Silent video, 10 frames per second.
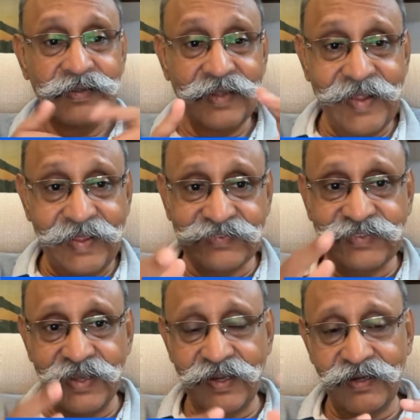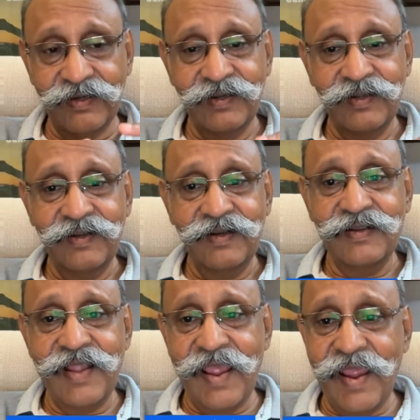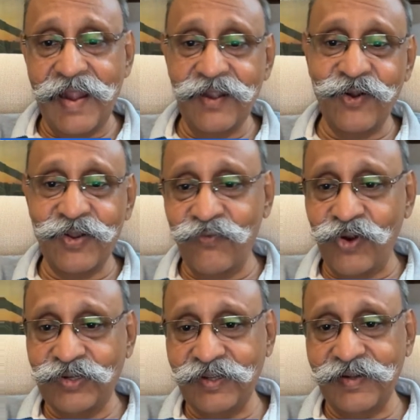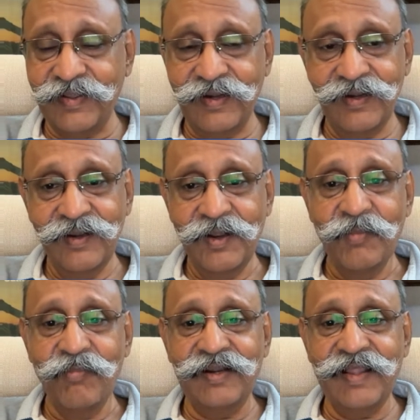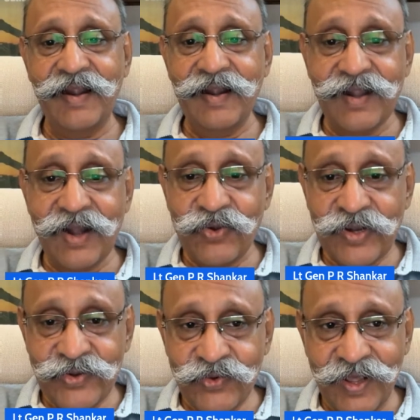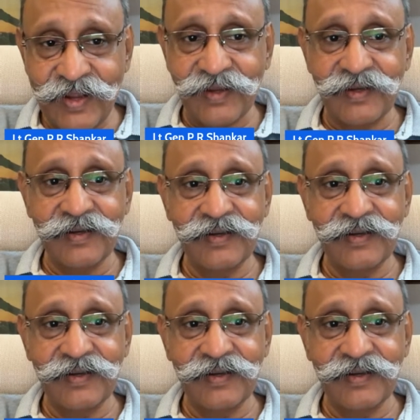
The next year, they had a lot of water here, but they had a drought in Yunnan.